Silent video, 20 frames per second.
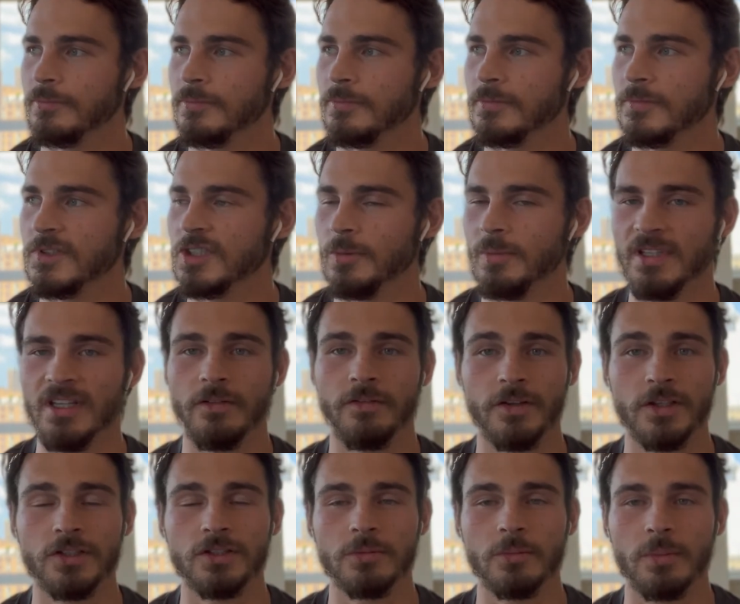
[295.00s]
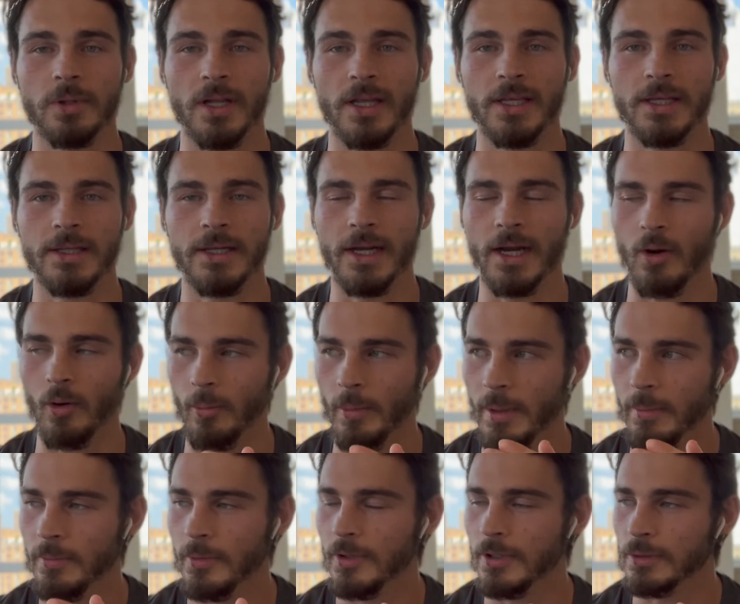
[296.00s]
to be efficient playing. And I
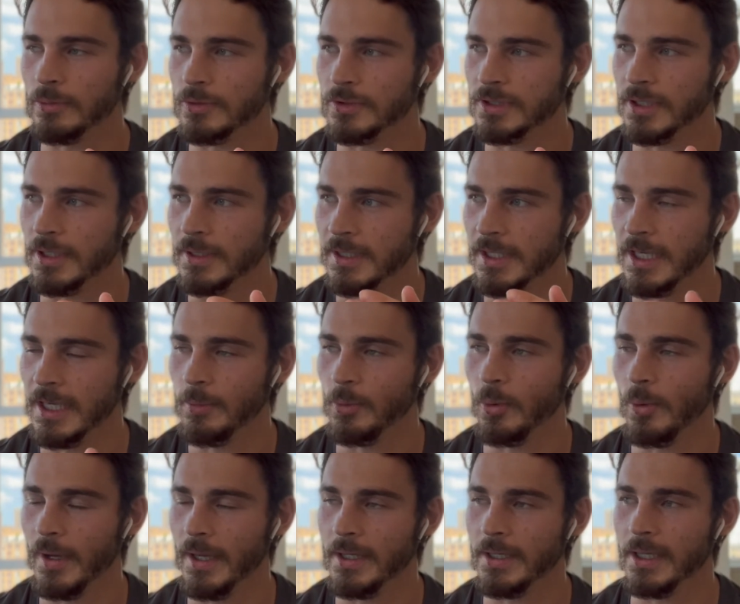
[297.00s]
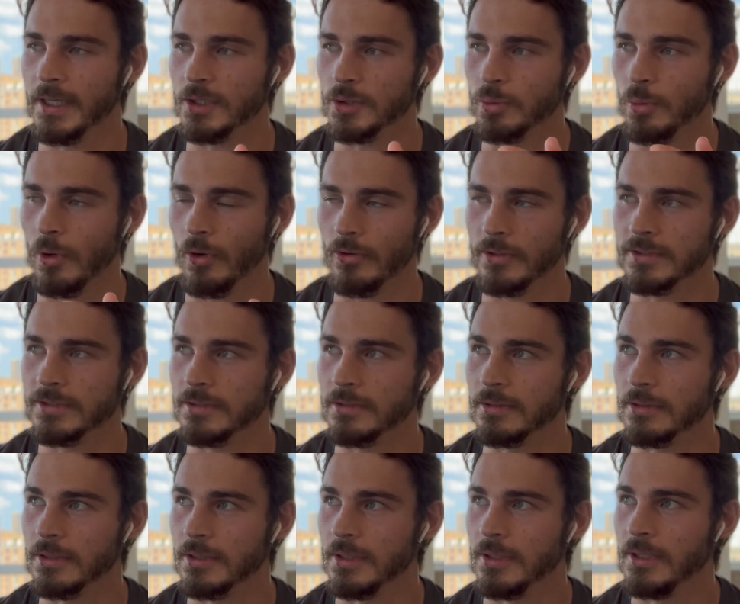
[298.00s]
remember it was a game away against
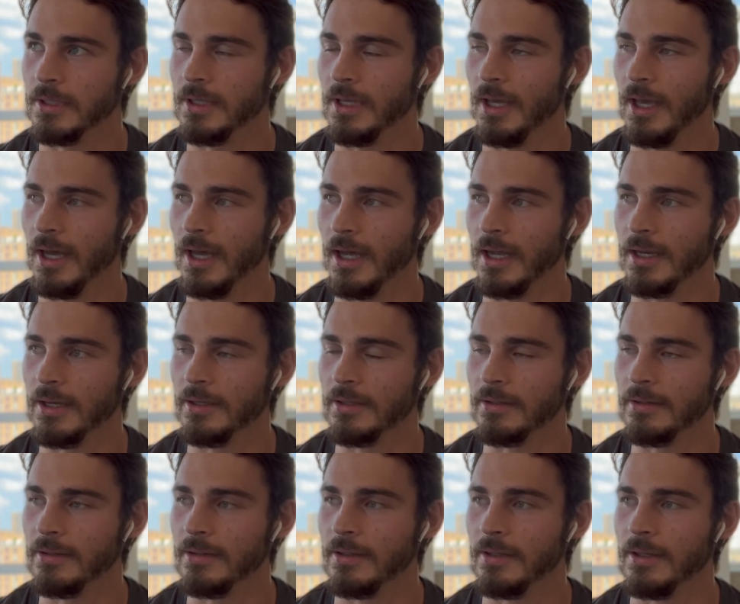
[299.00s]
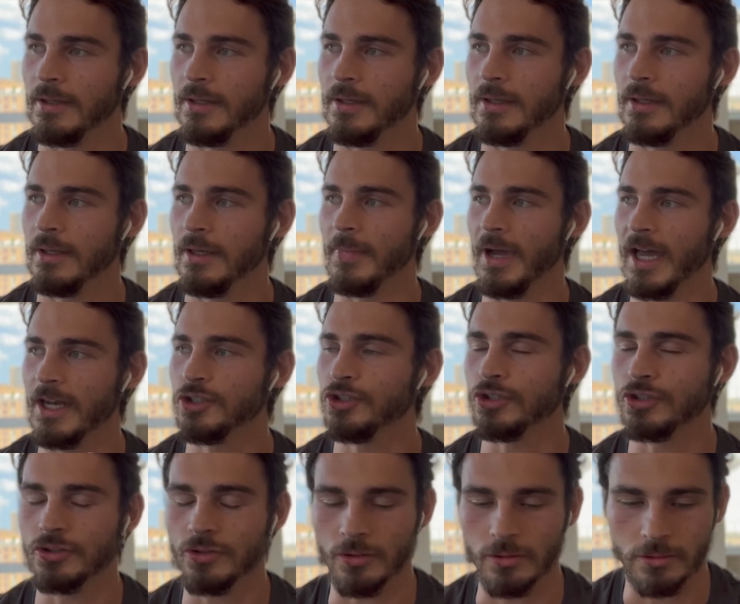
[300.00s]
Warrington and I'd
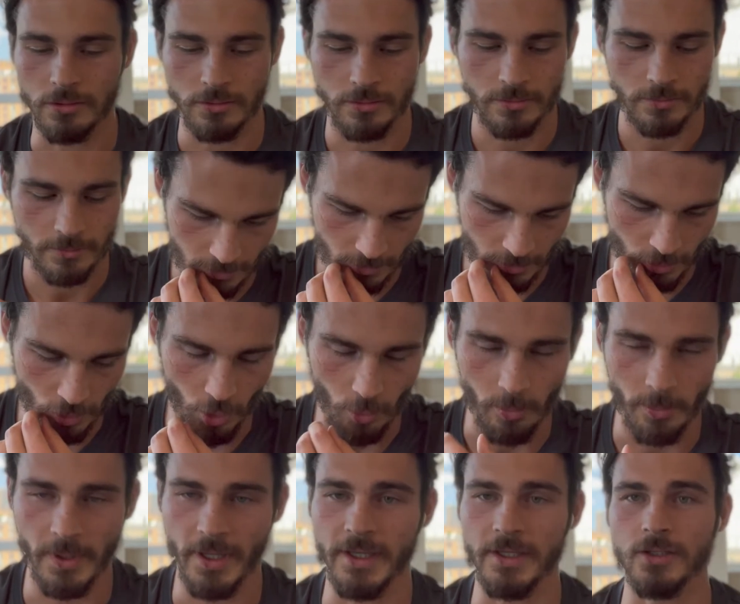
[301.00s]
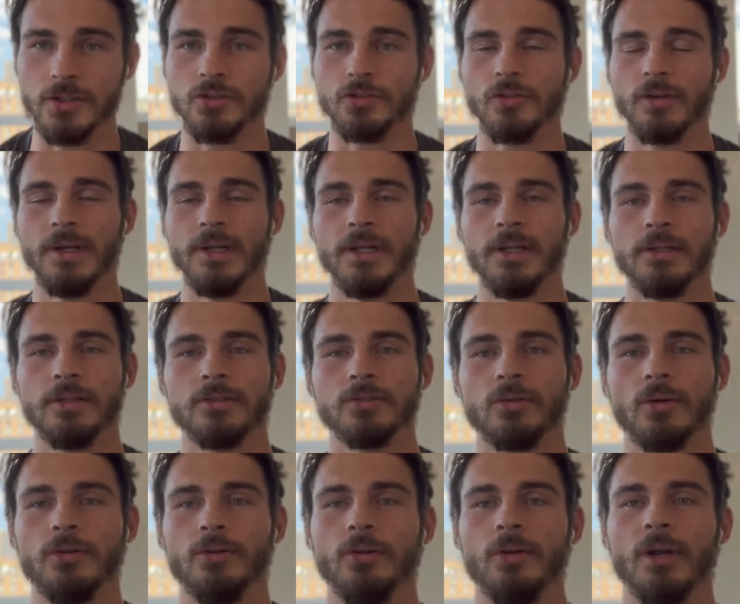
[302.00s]
just done non-players training.
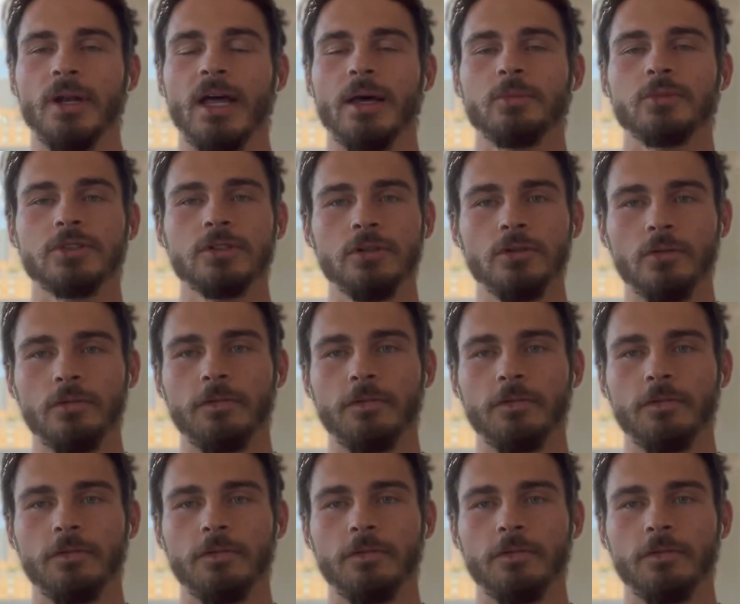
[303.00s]
So I'd done an absolute